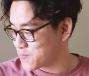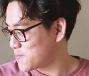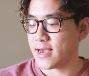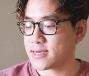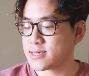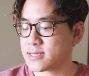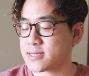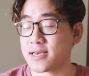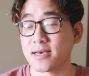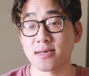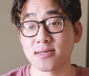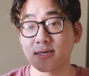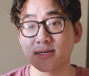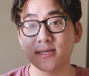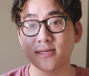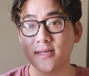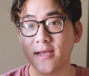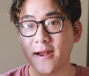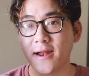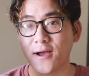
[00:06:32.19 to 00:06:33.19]
Next is
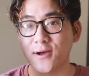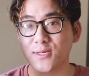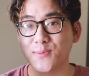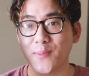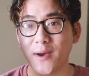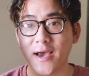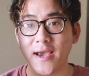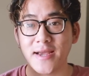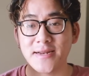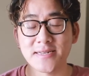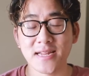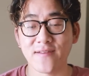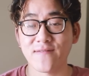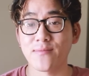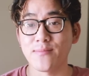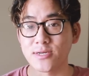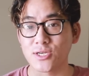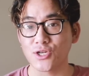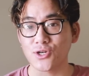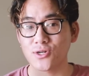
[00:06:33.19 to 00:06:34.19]
Slade House by David
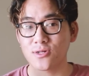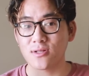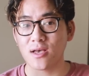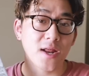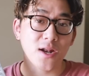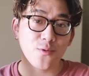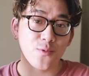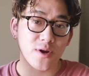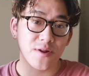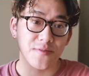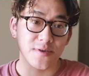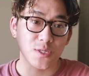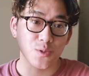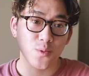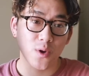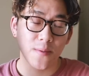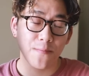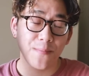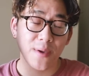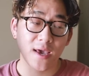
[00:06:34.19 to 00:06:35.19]
Mitchell. Getting rid of this
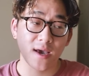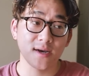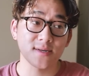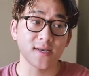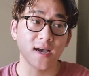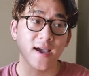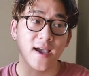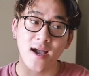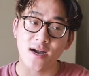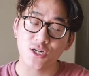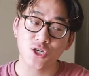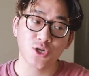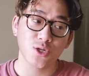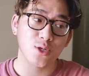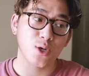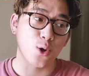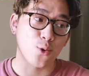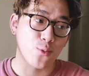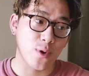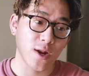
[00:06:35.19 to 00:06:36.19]
one because I
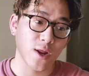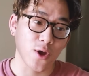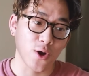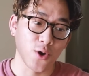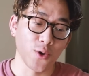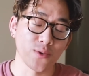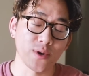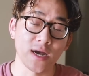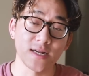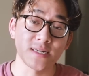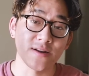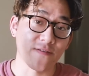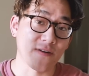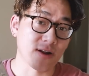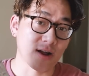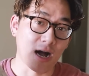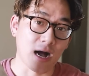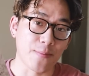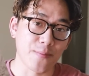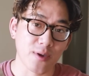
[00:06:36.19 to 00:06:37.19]
actually already own a different
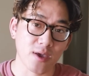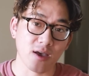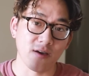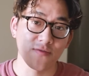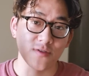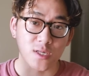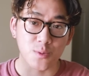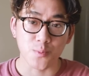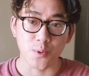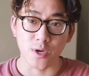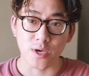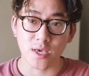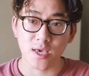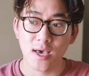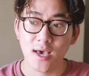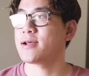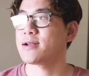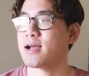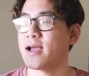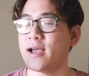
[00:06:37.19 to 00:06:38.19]
copy of this book
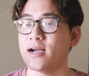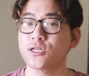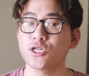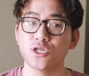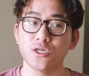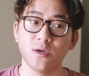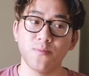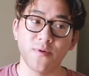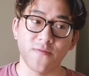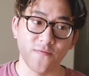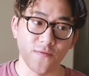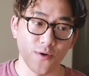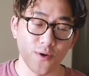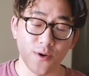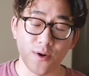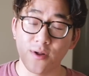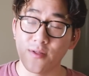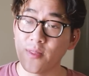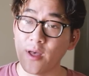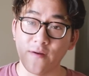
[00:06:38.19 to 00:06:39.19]
and I actually
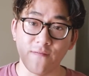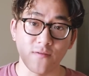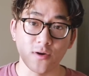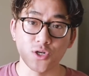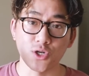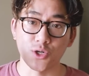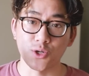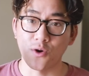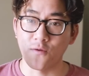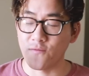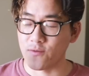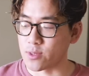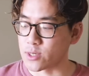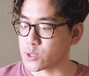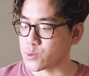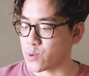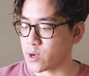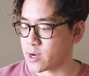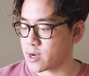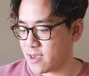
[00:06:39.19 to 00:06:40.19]
prefer that version over
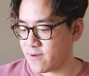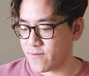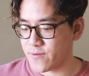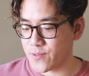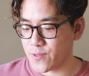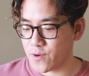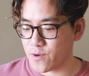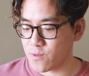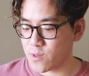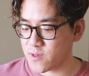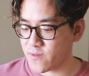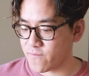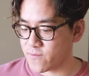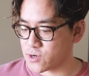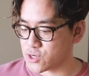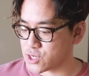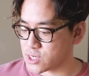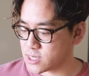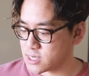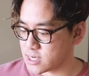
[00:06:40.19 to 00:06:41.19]
this one. Even though this
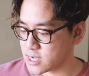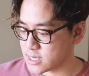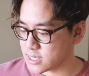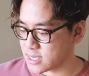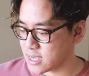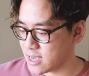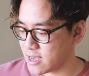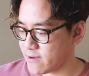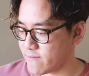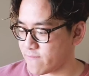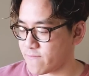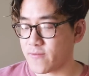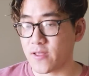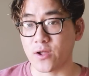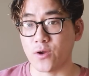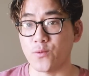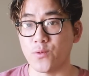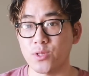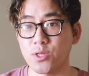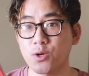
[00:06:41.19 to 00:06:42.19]
version does have
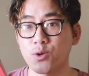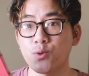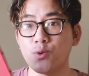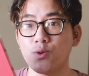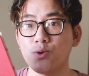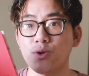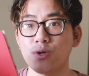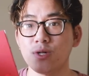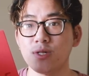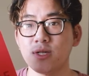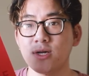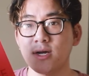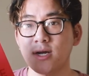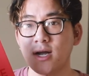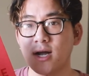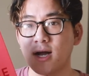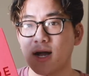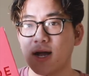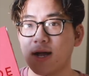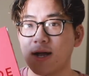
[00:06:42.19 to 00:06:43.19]
like a really cool,
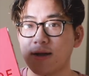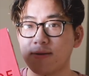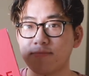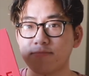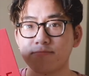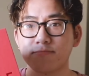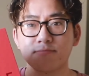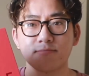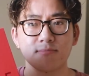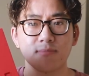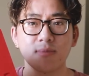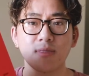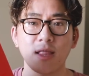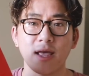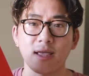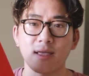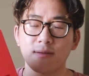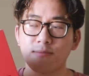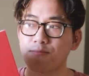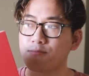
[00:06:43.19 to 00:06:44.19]
um,
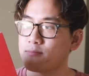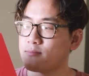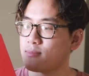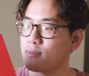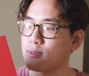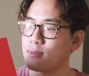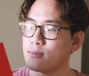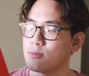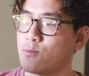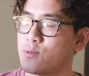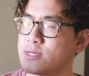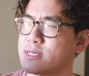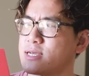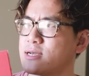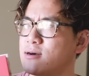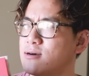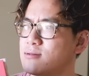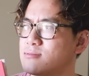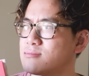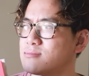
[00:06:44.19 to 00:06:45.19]
like, what is it
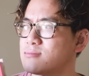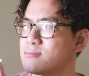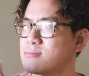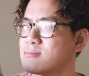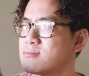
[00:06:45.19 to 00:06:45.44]
called?